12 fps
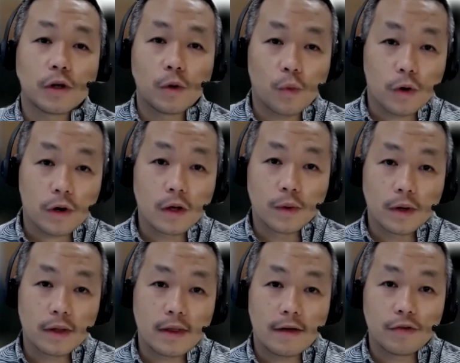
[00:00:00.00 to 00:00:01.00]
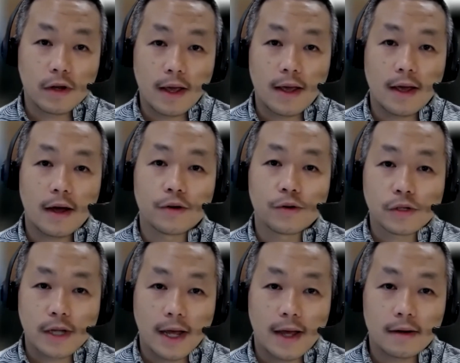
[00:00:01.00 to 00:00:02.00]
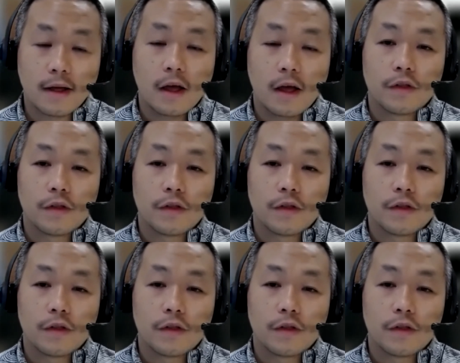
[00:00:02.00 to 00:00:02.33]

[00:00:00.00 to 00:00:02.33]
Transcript: that you're working with every day understand